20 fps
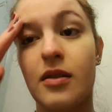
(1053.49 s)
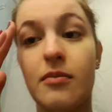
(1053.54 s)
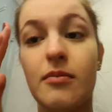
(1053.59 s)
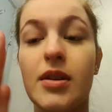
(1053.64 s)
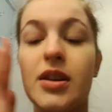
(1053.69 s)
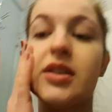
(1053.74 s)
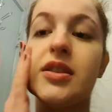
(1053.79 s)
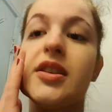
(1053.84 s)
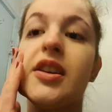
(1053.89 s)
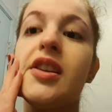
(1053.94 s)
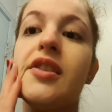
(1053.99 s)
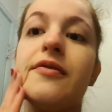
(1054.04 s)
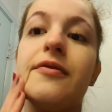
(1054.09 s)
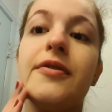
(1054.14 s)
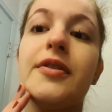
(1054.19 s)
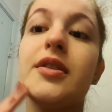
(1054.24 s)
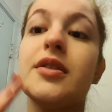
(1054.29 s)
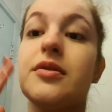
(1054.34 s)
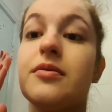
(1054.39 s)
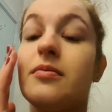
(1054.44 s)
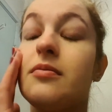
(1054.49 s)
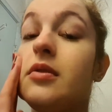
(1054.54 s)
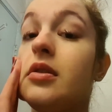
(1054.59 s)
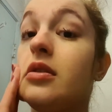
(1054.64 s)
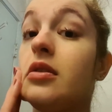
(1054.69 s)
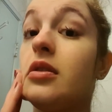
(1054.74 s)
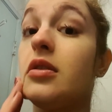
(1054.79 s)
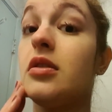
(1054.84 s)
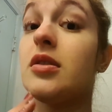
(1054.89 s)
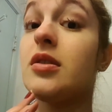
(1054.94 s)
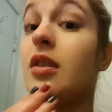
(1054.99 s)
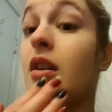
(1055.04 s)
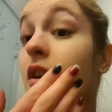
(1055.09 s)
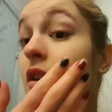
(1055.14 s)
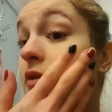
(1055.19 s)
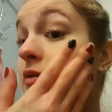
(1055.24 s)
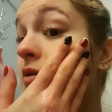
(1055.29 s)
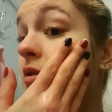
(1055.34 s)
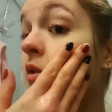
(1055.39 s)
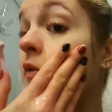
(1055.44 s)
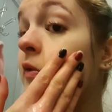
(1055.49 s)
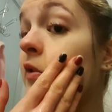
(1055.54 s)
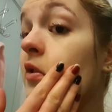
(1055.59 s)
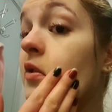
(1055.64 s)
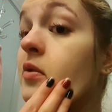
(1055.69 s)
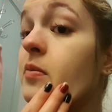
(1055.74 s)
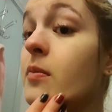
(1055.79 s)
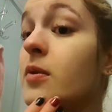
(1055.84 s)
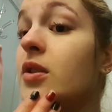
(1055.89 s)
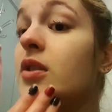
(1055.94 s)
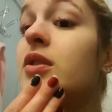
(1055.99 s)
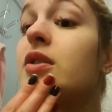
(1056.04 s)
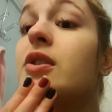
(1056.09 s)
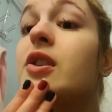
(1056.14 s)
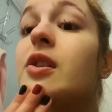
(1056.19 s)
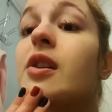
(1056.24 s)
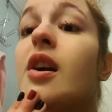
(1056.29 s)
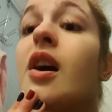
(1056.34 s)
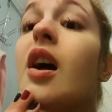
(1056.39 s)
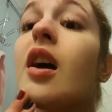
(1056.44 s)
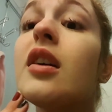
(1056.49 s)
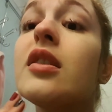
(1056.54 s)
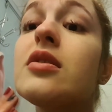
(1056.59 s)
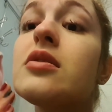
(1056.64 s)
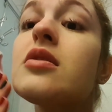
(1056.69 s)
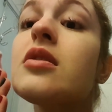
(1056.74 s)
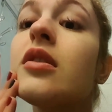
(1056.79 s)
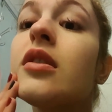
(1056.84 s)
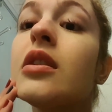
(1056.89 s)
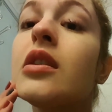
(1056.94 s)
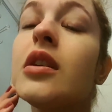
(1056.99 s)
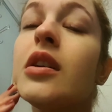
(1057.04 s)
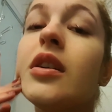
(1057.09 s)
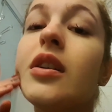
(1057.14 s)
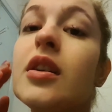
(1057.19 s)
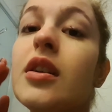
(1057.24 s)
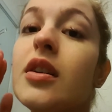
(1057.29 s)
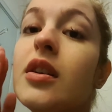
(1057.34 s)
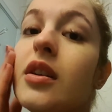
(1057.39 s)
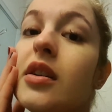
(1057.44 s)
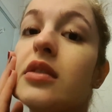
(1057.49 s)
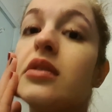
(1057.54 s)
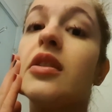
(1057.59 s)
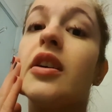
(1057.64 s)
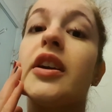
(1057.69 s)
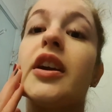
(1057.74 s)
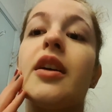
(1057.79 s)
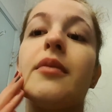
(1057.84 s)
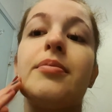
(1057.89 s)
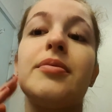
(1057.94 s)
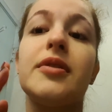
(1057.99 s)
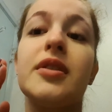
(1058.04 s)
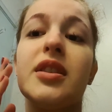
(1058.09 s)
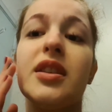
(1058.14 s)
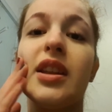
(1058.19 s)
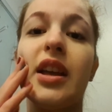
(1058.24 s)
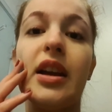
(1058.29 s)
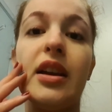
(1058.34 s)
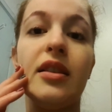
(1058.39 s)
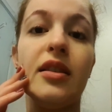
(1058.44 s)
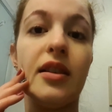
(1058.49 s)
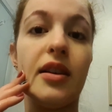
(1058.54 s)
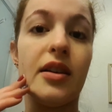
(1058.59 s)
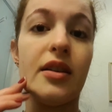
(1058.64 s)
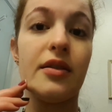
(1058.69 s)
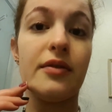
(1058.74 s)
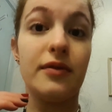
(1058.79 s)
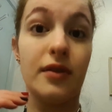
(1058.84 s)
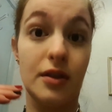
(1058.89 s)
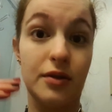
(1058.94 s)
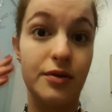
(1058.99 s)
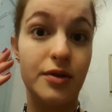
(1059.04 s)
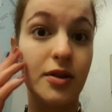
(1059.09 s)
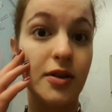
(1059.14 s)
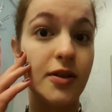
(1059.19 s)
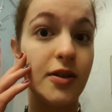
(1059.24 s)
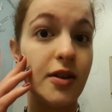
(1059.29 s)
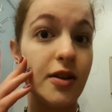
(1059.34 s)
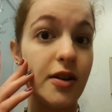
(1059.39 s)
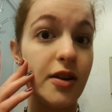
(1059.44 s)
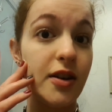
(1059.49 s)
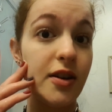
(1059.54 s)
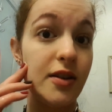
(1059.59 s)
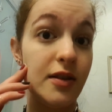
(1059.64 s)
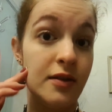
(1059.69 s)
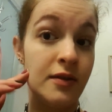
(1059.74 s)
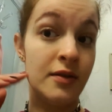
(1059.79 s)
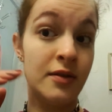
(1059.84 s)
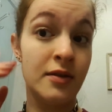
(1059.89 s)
My skin feels really soft. It feels moisturized, like I put a light layer of lotion on it.